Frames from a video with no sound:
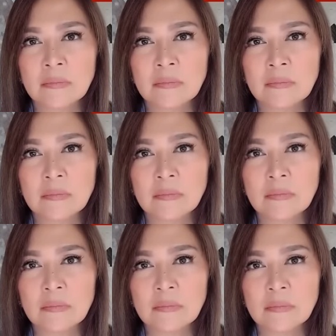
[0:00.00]

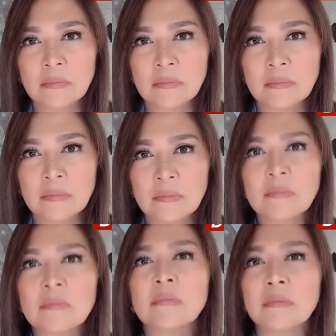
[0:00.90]

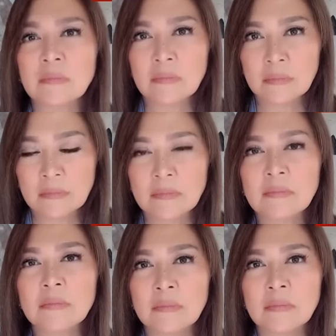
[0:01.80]

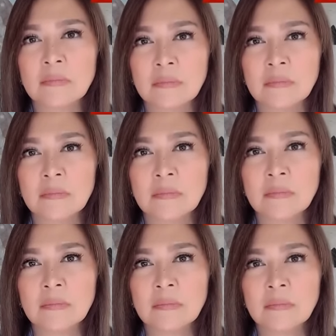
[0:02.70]

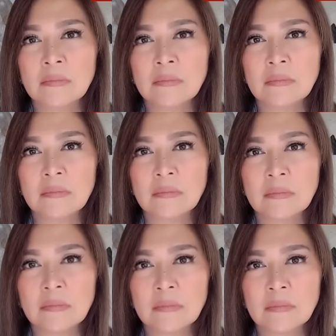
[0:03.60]

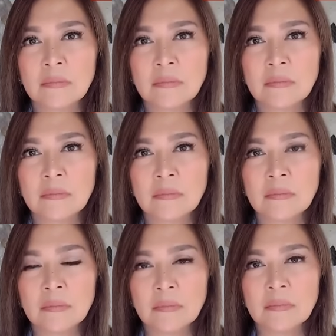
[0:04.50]

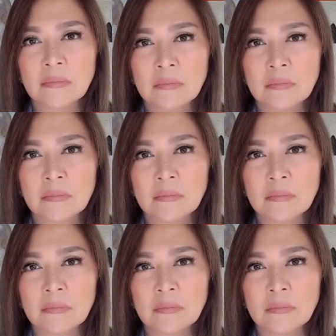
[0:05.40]
This person isn't speaking.